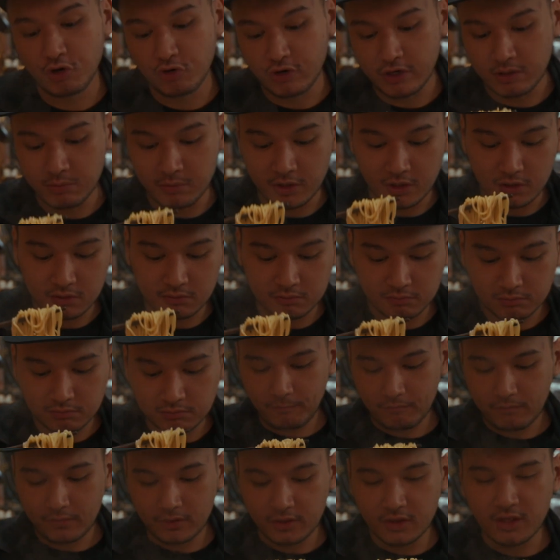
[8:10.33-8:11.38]
Creamy.
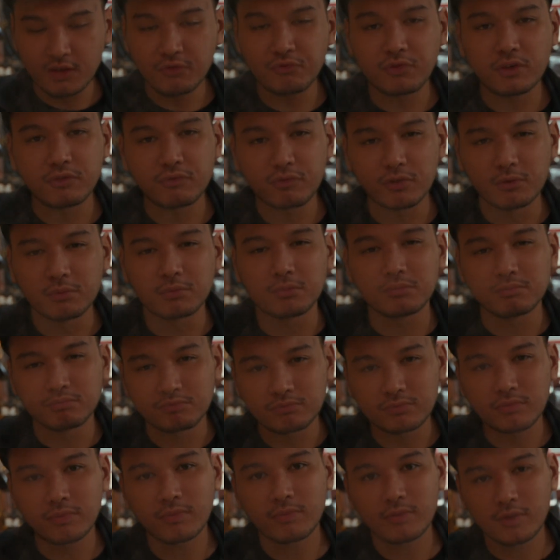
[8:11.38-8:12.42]
Different from
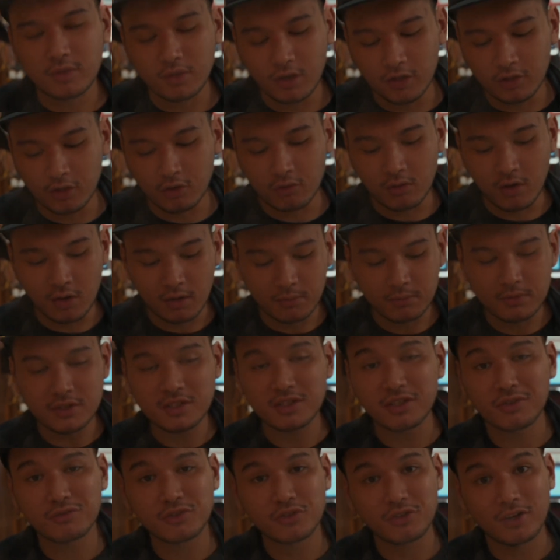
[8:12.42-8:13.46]
other
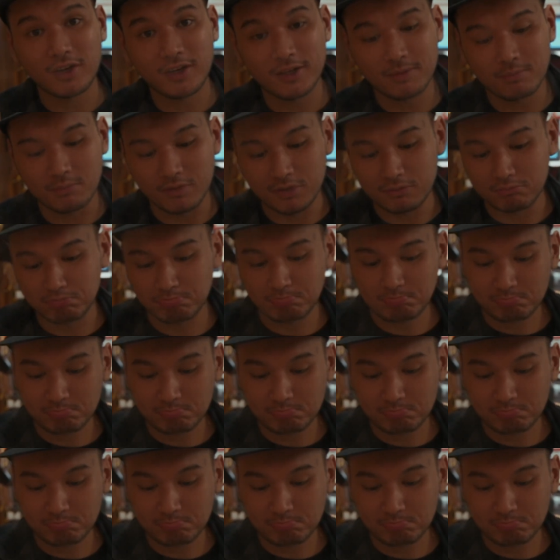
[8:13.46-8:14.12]
ramens I've tried, but